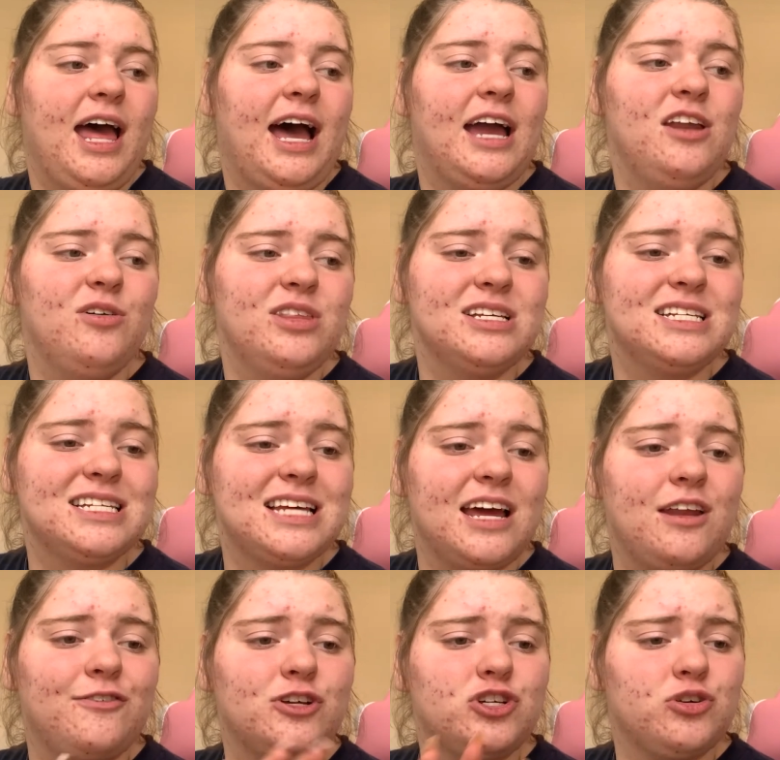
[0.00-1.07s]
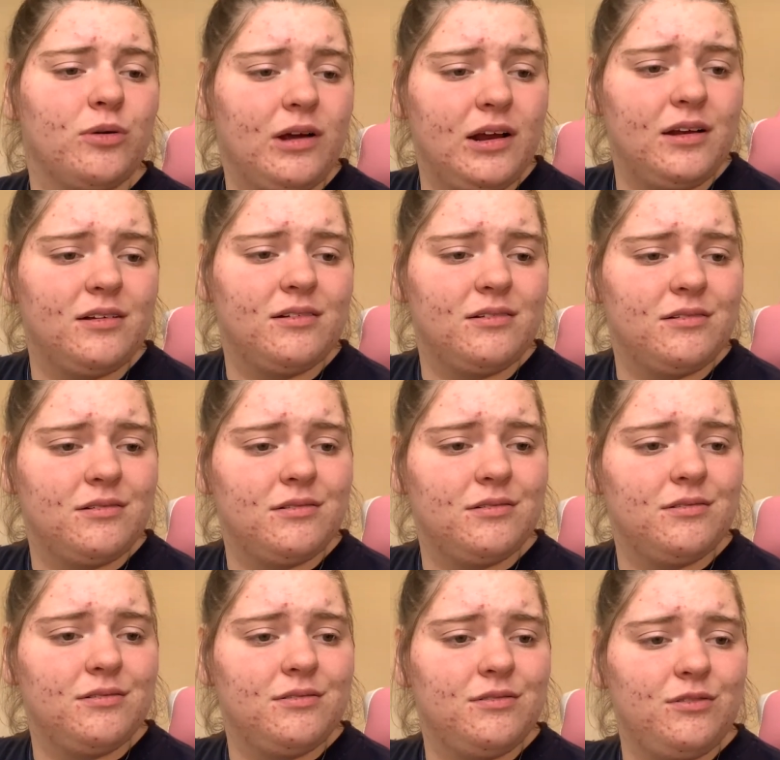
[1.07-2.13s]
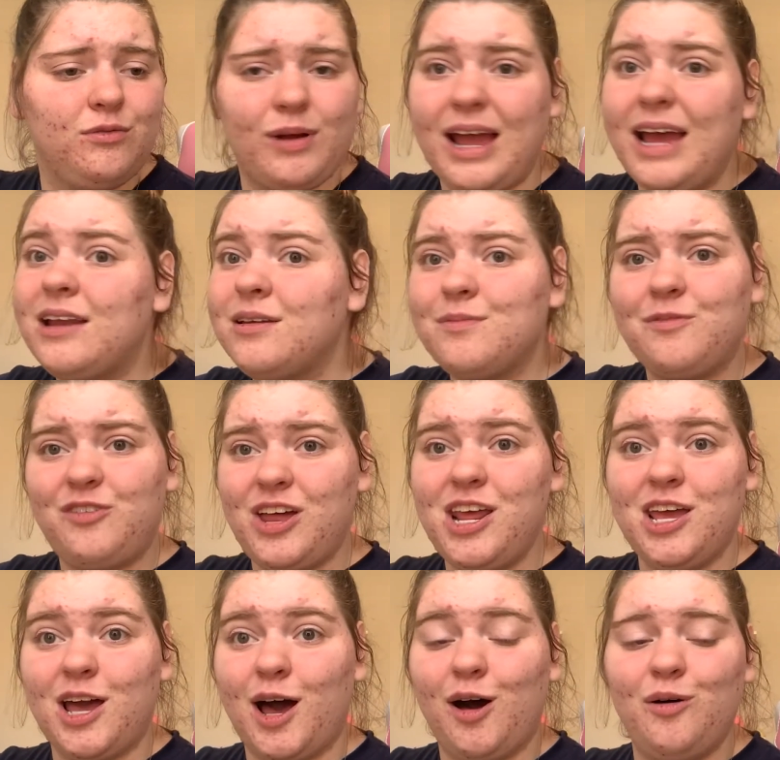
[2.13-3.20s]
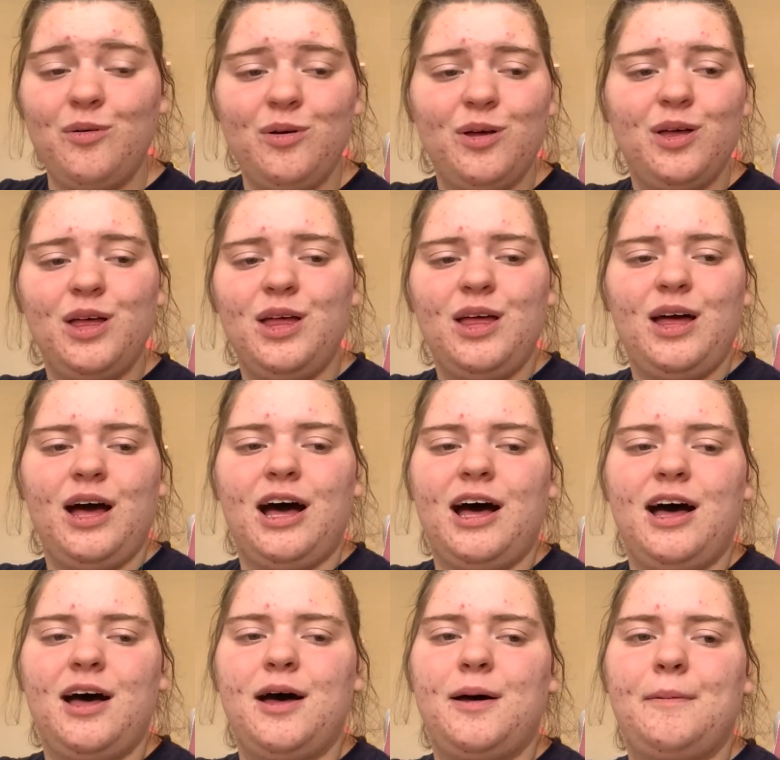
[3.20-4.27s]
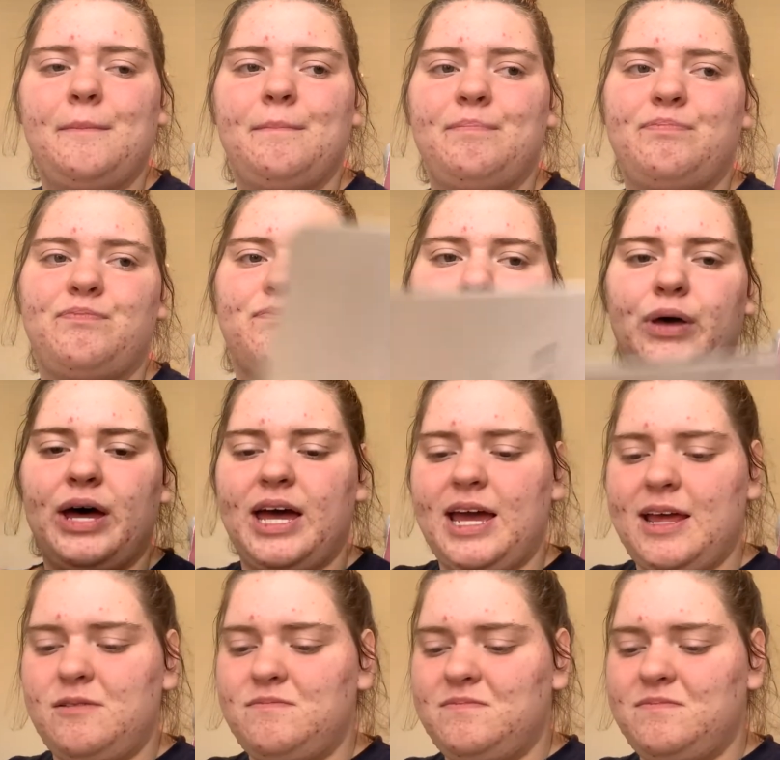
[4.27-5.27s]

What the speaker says: I know this is kind of a short, random video, but